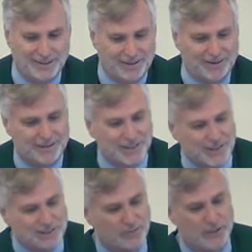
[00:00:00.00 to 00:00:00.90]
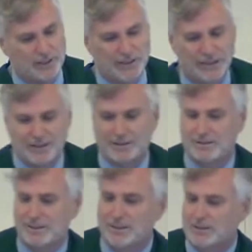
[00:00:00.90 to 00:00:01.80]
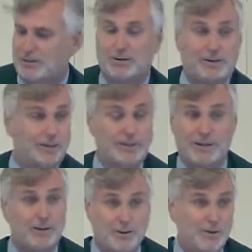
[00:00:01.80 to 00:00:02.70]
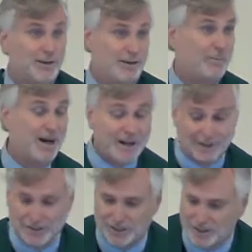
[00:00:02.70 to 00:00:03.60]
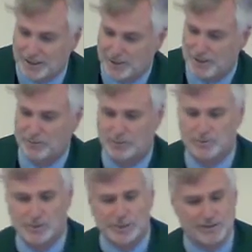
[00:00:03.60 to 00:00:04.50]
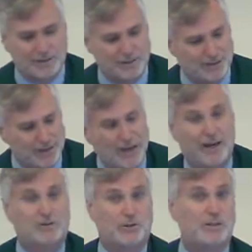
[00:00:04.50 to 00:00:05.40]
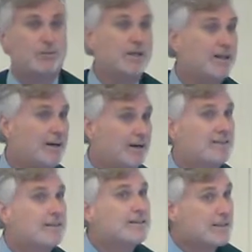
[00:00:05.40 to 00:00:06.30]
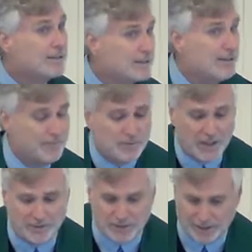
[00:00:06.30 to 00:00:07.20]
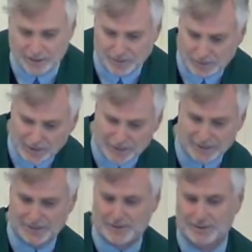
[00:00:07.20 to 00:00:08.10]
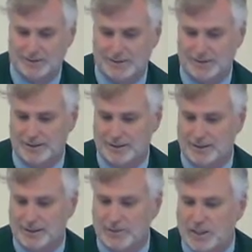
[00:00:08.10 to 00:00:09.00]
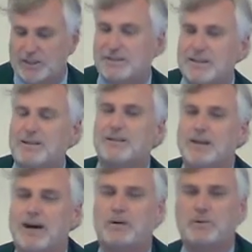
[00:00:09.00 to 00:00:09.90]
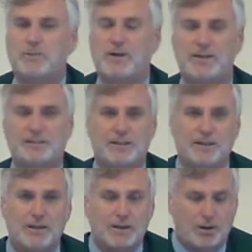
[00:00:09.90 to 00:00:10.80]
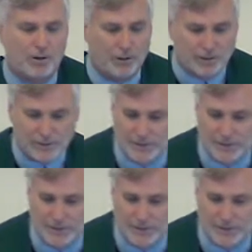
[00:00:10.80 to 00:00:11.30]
In our text for today, there's certainly no apology coming from Jesus after he realizes that some have taken offense. Because the uncompromising call